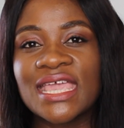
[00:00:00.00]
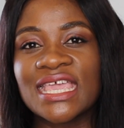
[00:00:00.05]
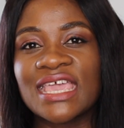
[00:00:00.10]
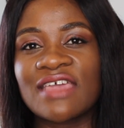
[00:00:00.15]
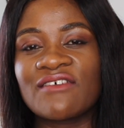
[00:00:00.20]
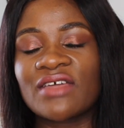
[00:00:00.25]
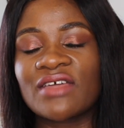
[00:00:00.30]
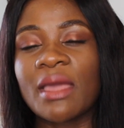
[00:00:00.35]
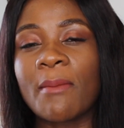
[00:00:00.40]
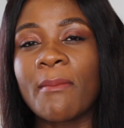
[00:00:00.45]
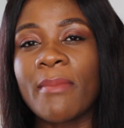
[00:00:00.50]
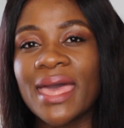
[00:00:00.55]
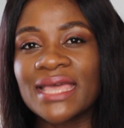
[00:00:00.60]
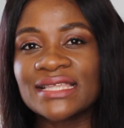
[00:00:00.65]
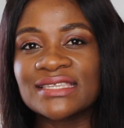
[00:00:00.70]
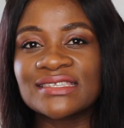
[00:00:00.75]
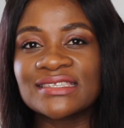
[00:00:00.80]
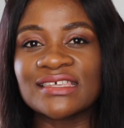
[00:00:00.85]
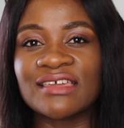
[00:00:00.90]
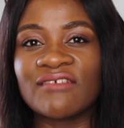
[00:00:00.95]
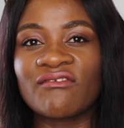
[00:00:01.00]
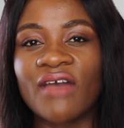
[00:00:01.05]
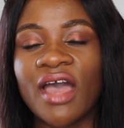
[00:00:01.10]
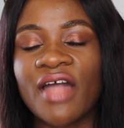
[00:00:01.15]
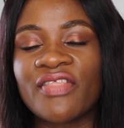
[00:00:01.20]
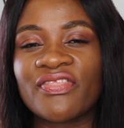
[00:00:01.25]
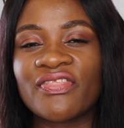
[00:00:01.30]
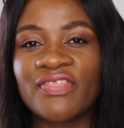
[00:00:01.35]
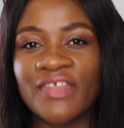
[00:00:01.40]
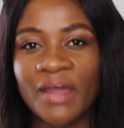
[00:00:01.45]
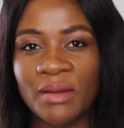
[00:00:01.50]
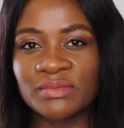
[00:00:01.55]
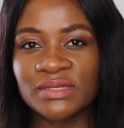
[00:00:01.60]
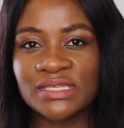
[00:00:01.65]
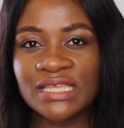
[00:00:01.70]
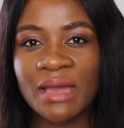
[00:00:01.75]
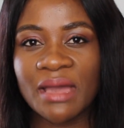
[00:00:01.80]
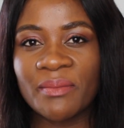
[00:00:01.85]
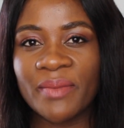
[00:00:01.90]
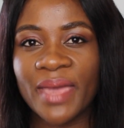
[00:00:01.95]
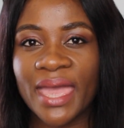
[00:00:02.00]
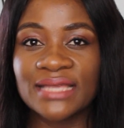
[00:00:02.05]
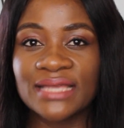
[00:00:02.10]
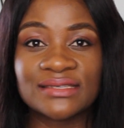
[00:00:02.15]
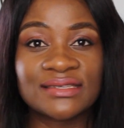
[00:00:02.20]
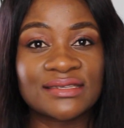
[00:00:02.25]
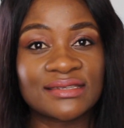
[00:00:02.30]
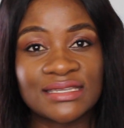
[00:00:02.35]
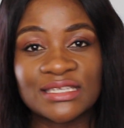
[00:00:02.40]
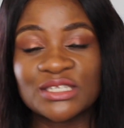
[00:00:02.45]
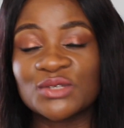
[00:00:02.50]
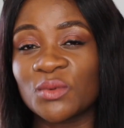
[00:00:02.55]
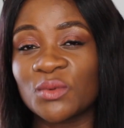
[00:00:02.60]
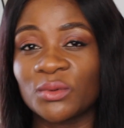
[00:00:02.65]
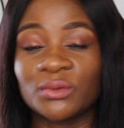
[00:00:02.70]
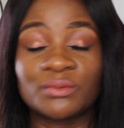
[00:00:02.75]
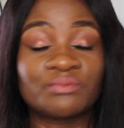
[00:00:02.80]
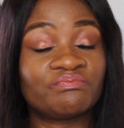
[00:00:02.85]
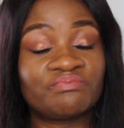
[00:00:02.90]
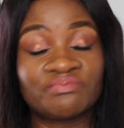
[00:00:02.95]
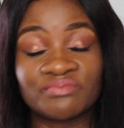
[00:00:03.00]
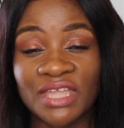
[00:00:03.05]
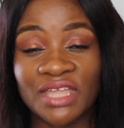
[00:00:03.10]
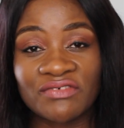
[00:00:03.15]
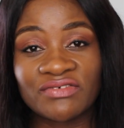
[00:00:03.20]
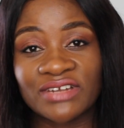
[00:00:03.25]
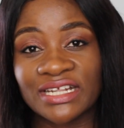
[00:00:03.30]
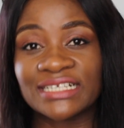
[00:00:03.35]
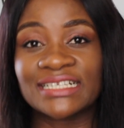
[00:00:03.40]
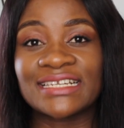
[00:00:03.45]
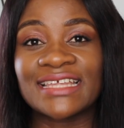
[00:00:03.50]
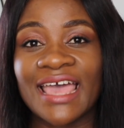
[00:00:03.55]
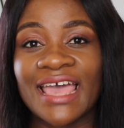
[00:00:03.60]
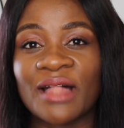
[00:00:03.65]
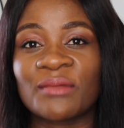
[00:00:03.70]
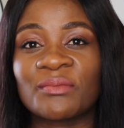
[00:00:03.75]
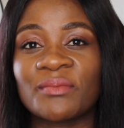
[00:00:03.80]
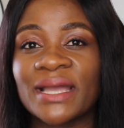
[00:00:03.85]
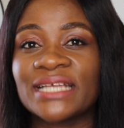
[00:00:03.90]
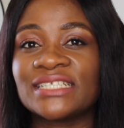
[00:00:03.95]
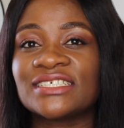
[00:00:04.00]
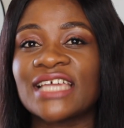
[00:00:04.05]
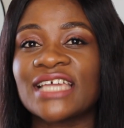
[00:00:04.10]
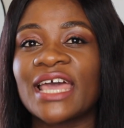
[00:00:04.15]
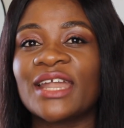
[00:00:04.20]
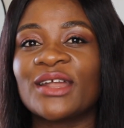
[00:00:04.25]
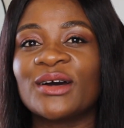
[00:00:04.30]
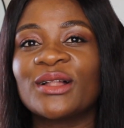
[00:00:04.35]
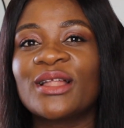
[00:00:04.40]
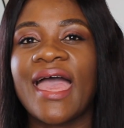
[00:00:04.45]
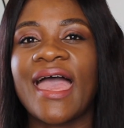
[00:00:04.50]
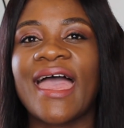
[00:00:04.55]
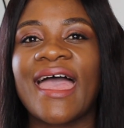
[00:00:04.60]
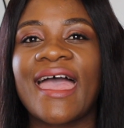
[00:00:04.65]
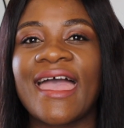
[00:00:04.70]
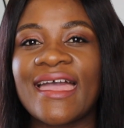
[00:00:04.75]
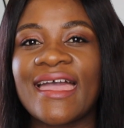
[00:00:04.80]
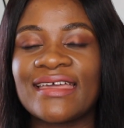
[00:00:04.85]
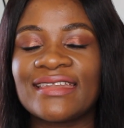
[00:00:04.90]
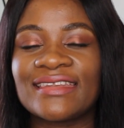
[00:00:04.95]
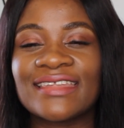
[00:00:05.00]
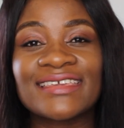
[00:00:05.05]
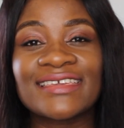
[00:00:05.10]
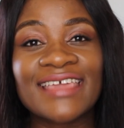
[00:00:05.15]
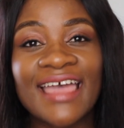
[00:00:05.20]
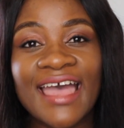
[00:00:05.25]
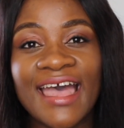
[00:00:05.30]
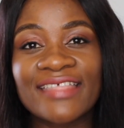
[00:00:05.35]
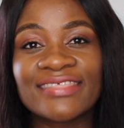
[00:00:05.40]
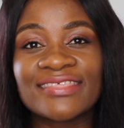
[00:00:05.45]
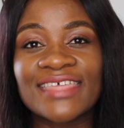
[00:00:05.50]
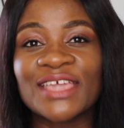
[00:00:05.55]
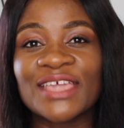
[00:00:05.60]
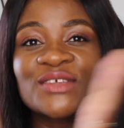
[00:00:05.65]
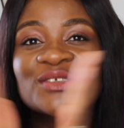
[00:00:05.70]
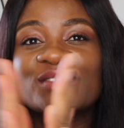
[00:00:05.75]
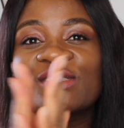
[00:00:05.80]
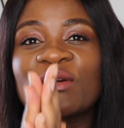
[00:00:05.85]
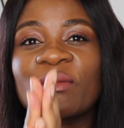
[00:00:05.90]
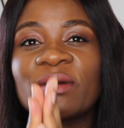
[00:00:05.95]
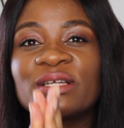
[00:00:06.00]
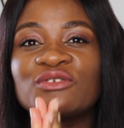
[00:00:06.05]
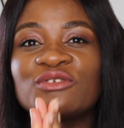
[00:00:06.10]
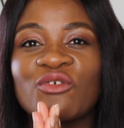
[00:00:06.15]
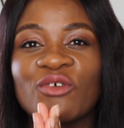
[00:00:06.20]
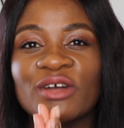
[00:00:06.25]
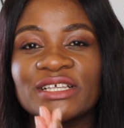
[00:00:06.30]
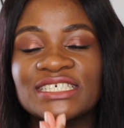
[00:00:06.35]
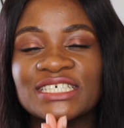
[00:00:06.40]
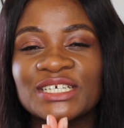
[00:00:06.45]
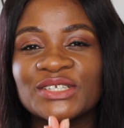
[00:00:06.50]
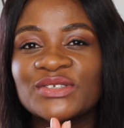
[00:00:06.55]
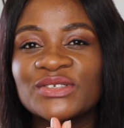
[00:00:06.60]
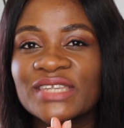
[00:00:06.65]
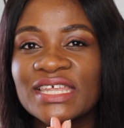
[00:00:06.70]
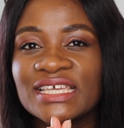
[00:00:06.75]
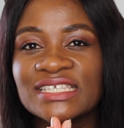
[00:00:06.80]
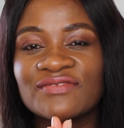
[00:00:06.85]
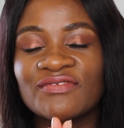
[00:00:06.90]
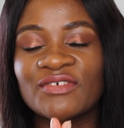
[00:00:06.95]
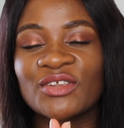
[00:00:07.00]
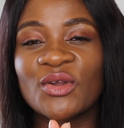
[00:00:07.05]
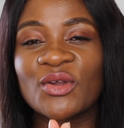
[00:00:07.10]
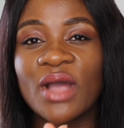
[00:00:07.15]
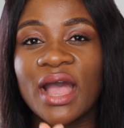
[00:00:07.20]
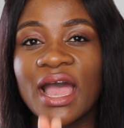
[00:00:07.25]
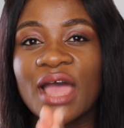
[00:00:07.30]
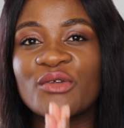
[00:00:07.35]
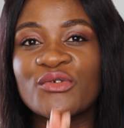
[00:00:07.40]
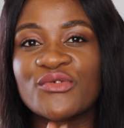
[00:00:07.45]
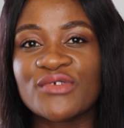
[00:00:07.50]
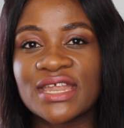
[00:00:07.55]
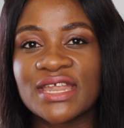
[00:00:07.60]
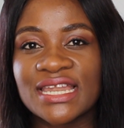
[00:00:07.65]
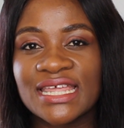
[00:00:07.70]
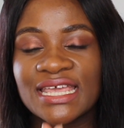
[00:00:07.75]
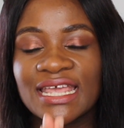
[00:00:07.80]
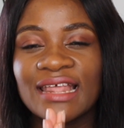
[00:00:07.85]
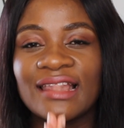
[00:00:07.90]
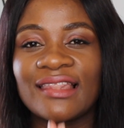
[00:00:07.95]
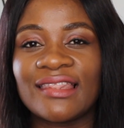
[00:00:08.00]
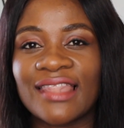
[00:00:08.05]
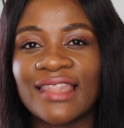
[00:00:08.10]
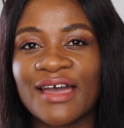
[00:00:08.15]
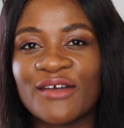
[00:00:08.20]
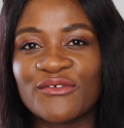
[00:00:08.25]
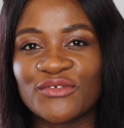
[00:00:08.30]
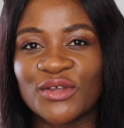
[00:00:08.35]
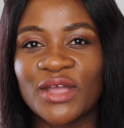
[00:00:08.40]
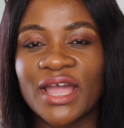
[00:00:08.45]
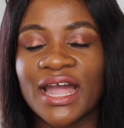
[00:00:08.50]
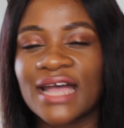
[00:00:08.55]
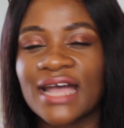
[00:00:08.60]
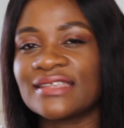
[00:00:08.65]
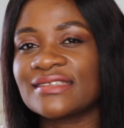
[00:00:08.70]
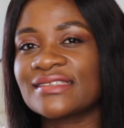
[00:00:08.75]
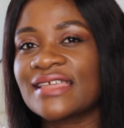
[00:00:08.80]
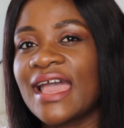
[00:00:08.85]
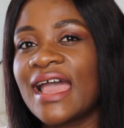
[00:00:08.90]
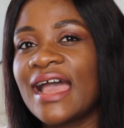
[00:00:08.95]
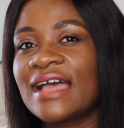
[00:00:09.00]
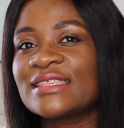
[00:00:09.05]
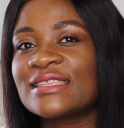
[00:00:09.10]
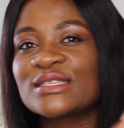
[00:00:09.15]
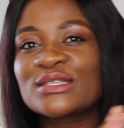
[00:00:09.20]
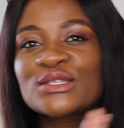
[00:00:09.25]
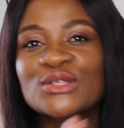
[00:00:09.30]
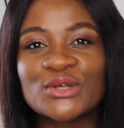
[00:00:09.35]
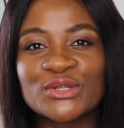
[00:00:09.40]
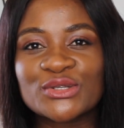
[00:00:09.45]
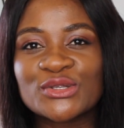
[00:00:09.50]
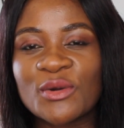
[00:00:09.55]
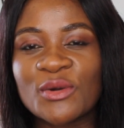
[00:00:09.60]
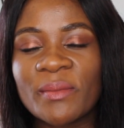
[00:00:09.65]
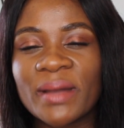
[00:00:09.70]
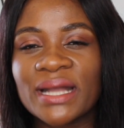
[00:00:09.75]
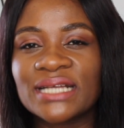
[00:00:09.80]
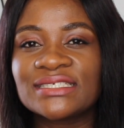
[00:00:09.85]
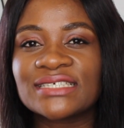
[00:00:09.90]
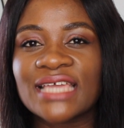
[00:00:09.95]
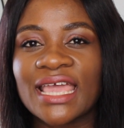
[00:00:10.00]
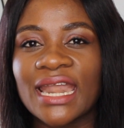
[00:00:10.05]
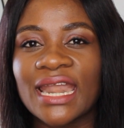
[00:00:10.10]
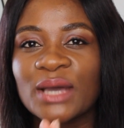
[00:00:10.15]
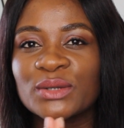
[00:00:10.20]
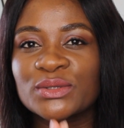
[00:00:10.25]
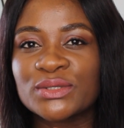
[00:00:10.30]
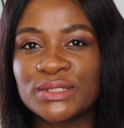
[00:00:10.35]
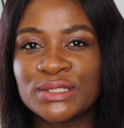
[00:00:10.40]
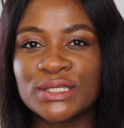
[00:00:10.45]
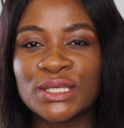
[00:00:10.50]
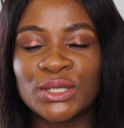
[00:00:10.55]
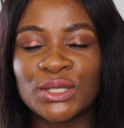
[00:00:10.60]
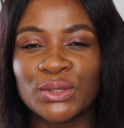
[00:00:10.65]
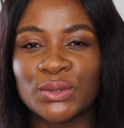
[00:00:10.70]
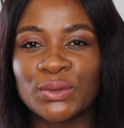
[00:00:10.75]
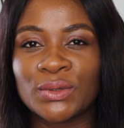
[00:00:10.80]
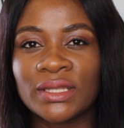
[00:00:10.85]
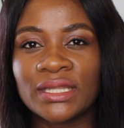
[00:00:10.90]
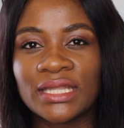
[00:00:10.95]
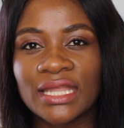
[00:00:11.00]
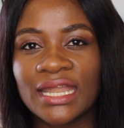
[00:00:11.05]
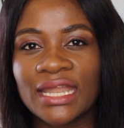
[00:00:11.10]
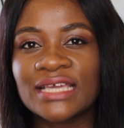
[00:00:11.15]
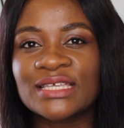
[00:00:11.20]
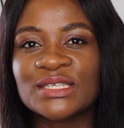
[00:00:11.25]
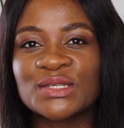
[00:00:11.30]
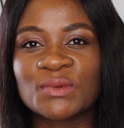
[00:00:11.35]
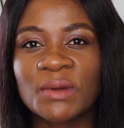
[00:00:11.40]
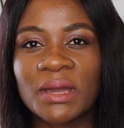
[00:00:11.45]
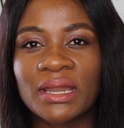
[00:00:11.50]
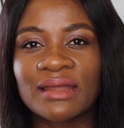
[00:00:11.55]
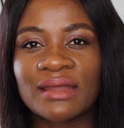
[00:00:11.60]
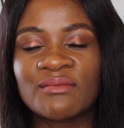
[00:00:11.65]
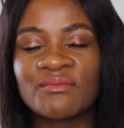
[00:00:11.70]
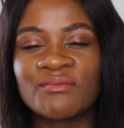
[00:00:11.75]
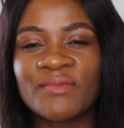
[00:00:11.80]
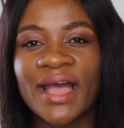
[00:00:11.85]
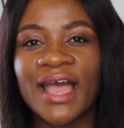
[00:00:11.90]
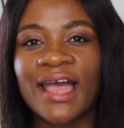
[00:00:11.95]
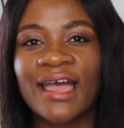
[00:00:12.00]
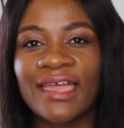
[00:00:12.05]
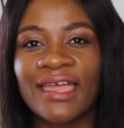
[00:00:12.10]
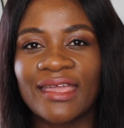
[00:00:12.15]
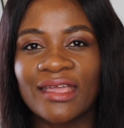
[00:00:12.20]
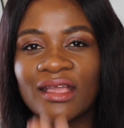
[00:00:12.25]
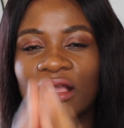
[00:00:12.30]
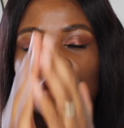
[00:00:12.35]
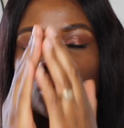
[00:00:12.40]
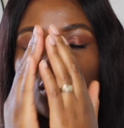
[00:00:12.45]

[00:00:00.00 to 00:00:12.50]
give it a massive thumbs up, as this will definitely help my channel. And yeah, thank you so much for watching today's video. I really love you guys so much, and I'll see you in the next one. Bye.